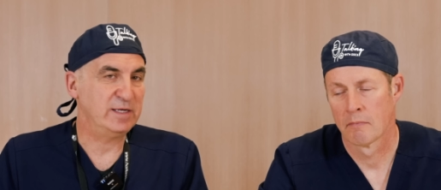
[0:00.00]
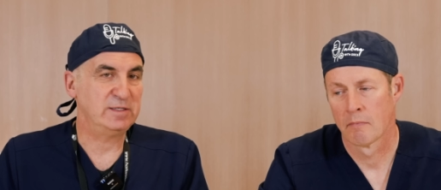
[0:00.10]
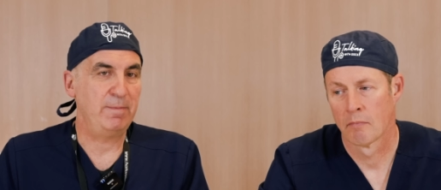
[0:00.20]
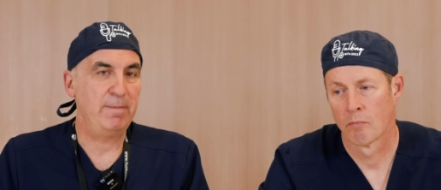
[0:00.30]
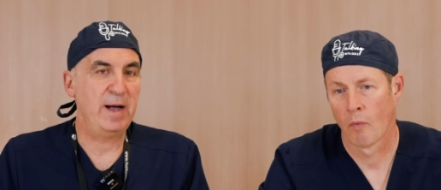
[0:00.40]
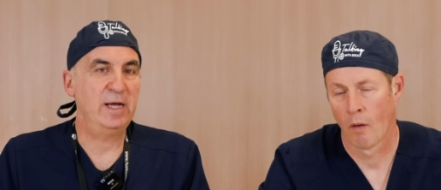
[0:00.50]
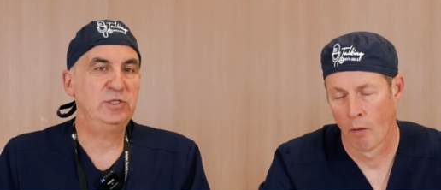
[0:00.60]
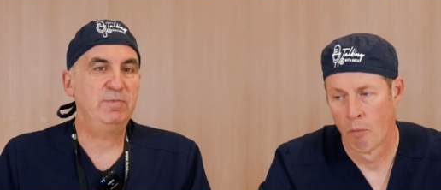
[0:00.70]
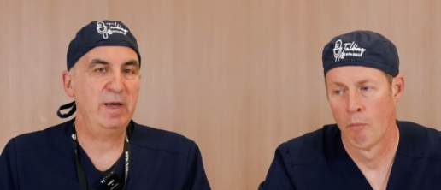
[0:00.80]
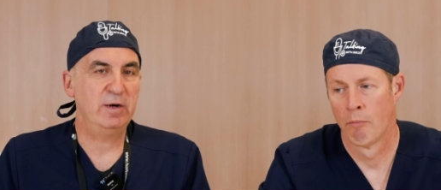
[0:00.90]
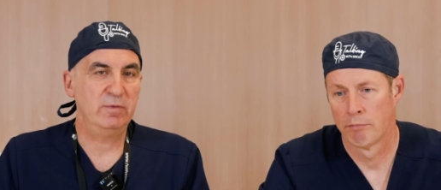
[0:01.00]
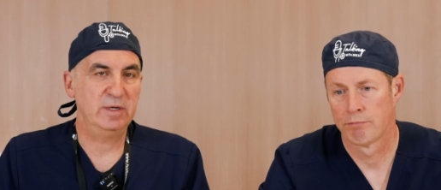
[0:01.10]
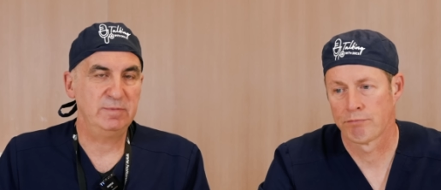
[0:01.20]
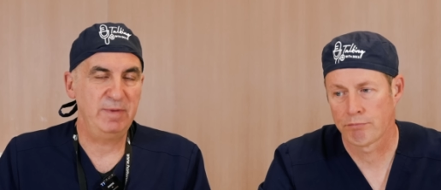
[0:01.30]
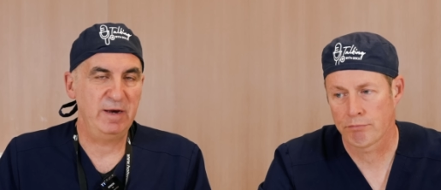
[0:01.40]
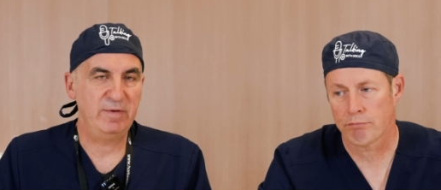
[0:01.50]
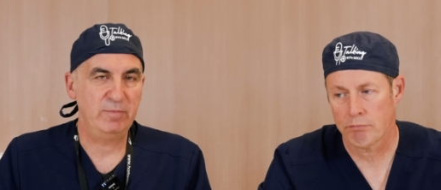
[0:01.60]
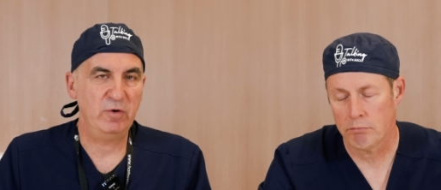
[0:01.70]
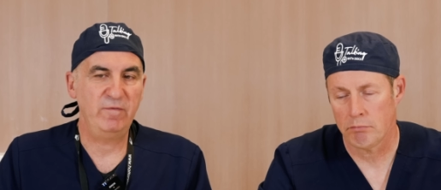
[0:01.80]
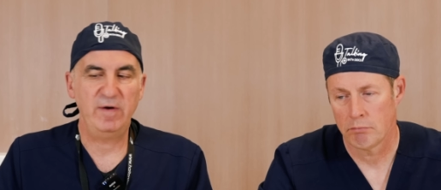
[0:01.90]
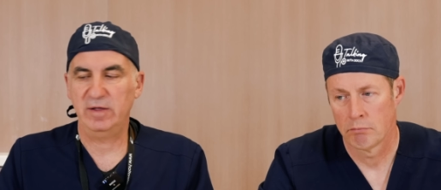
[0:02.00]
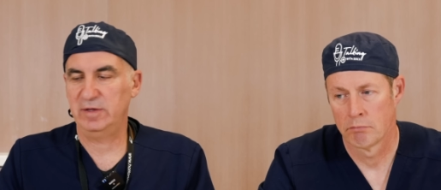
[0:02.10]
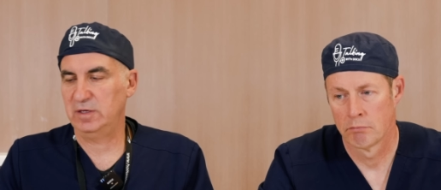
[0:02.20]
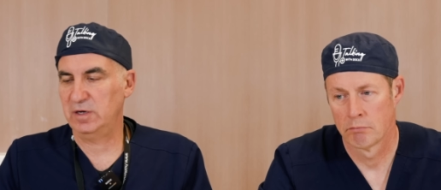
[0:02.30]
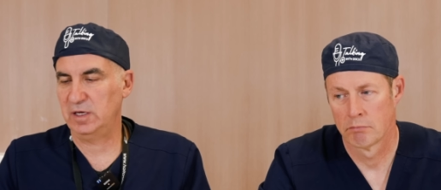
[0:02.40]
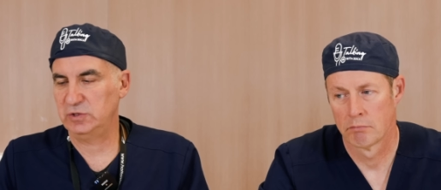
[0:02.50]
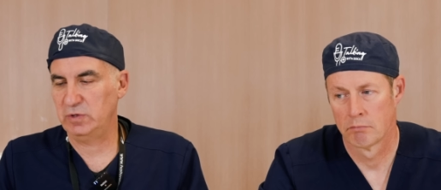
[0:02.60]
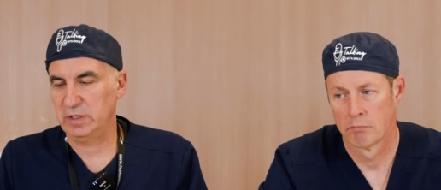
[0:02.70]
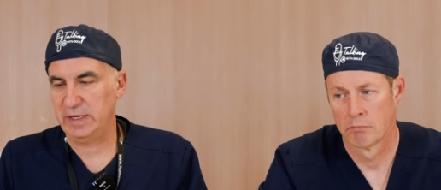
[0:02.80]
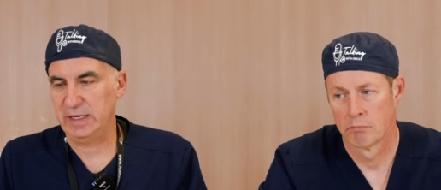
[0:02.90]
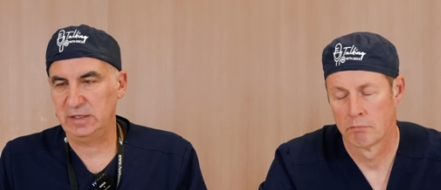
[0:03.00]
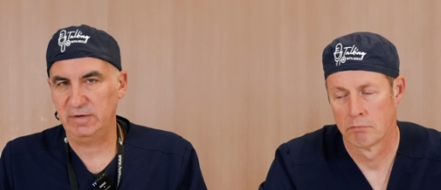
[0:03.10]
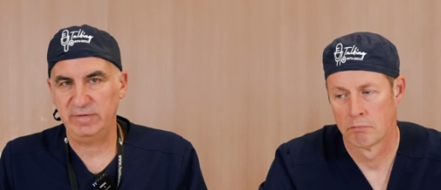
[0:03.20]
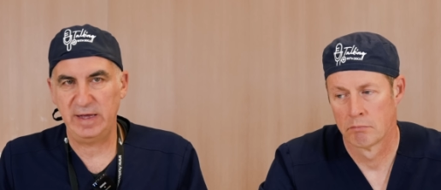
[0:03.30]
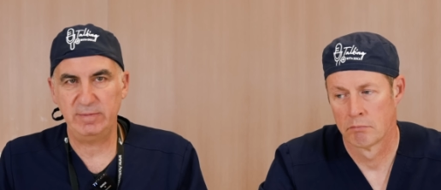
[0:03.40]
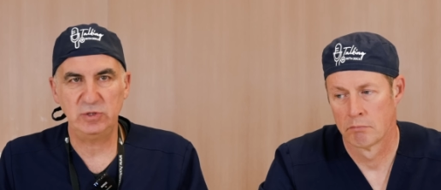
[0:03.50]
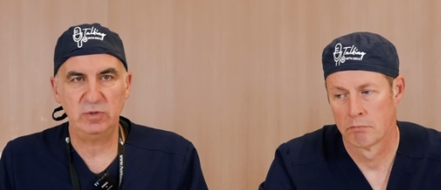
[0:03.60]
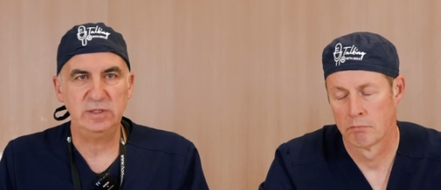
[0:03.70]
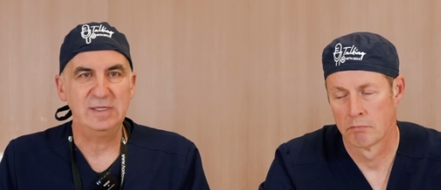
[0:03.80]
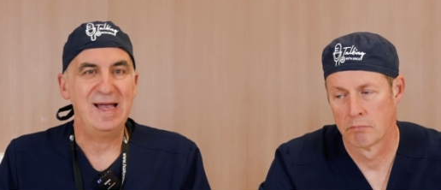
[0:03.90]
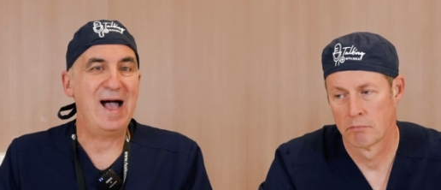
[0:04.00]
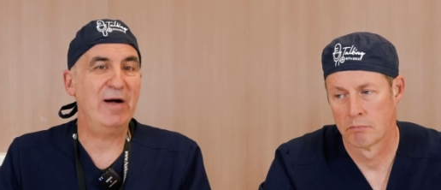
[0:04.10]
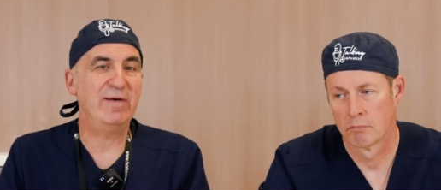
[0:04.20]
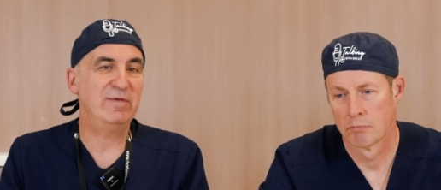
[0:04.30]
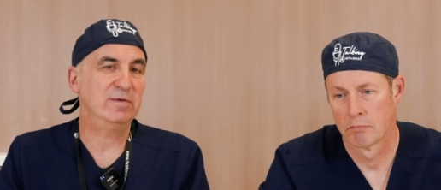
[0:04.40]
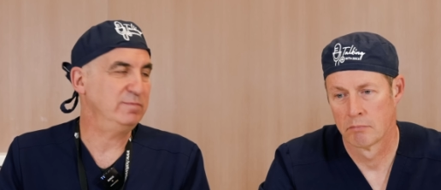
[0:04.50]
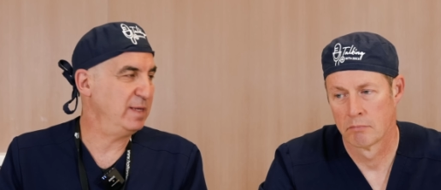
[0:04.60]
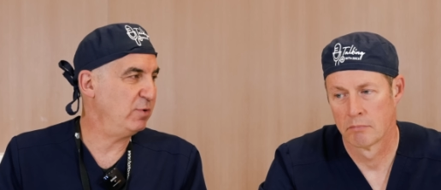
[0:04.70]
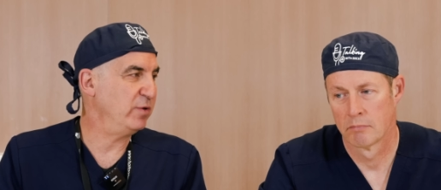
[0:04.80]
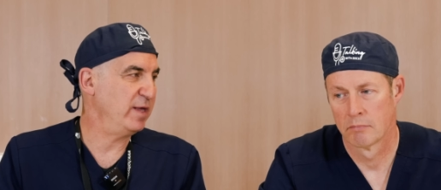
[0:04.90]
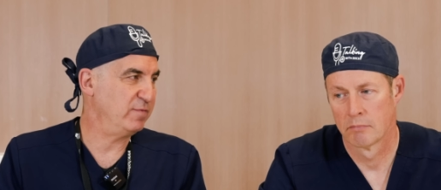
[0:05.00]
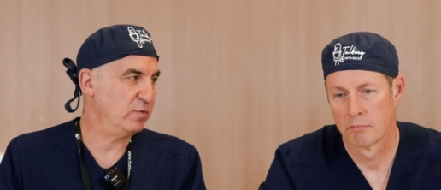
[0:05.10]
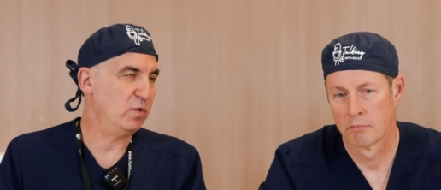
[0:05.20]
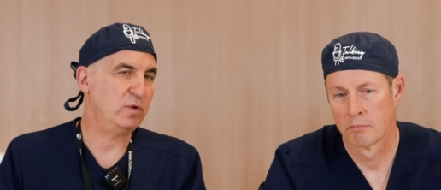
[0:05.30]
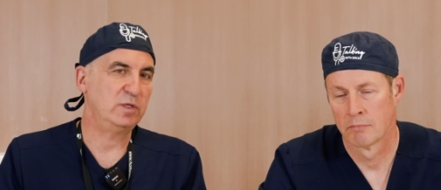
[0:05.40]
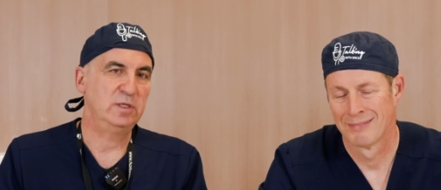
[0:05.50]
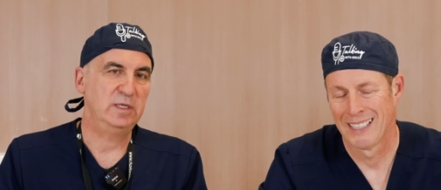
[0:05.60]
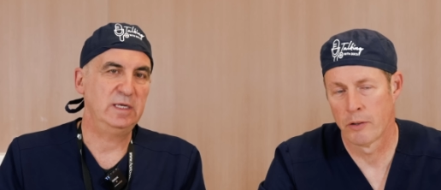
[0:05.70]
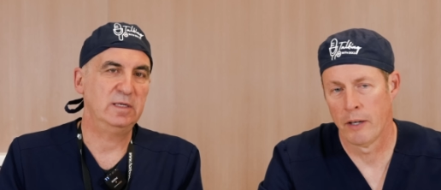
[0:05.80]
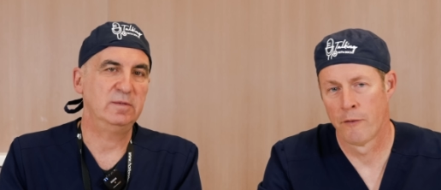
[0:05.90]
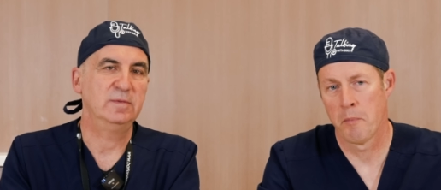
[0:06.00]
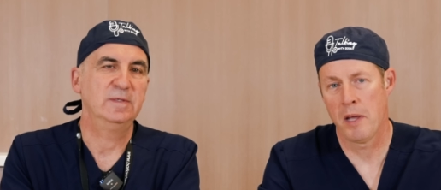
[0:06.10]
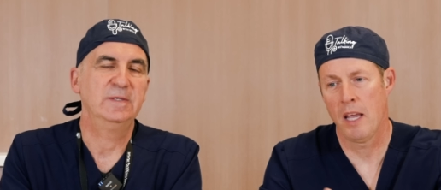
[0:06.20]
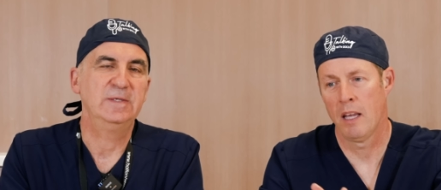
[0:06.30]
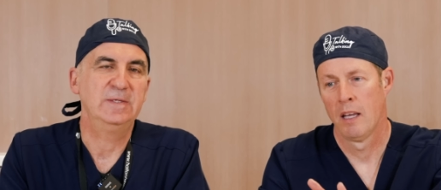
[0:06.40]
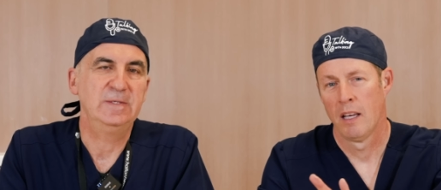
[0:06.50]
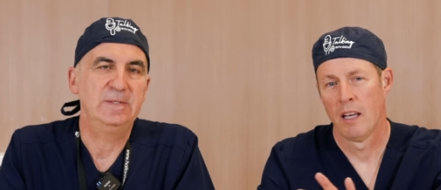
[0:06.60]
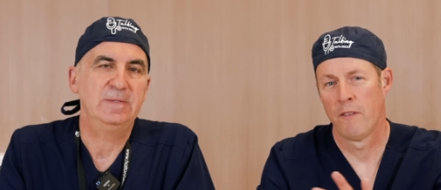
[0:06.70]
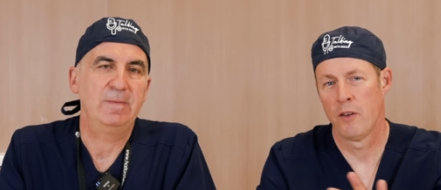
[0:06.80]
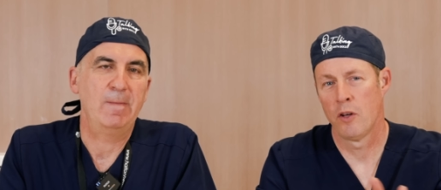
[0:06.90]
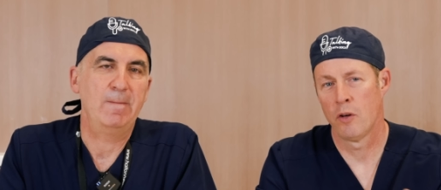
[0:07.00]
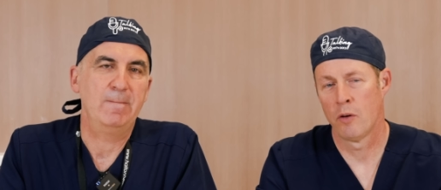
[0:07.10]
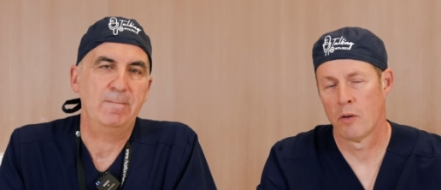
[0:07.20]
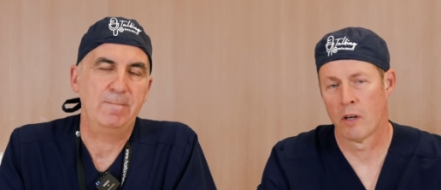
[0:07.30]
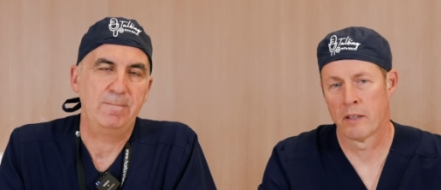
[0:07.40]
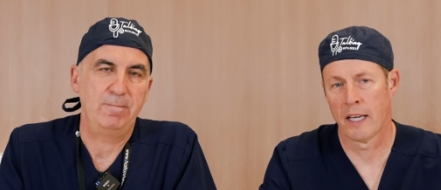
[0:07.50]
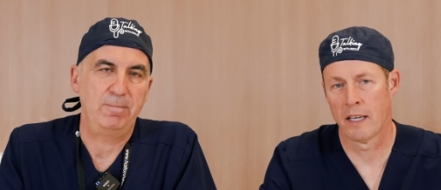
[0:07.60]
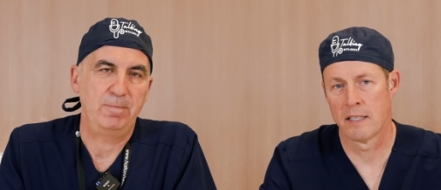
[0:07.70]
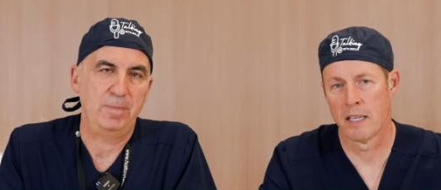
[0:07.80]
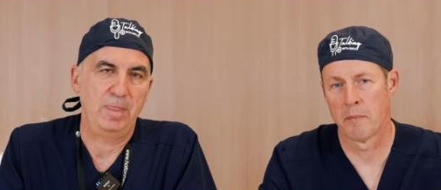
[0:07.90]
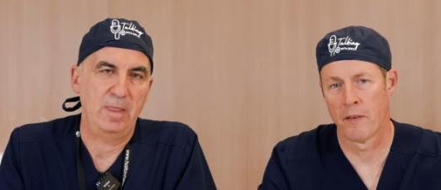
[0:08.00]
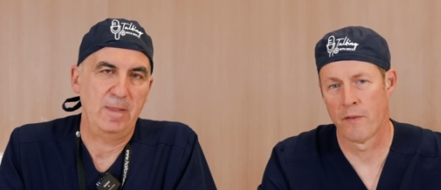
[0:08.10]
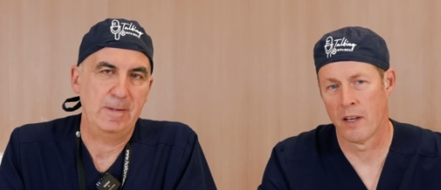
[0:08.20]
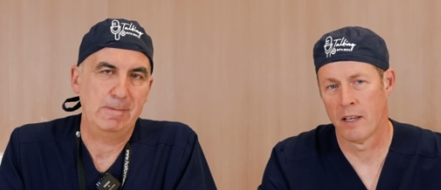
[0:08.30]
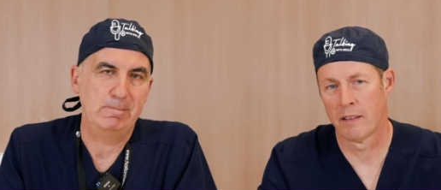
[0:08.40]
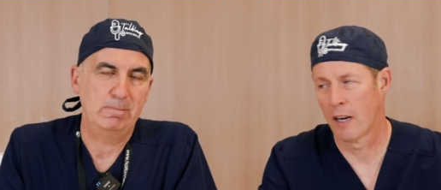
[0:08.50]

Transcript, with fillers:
Speaker 1: has a much better risk-benefit profile than the nonsteroidal anti-inflammatory. However, they both have a role.
Speaker 2: Agreed. For me, if you are taking acetaminophen,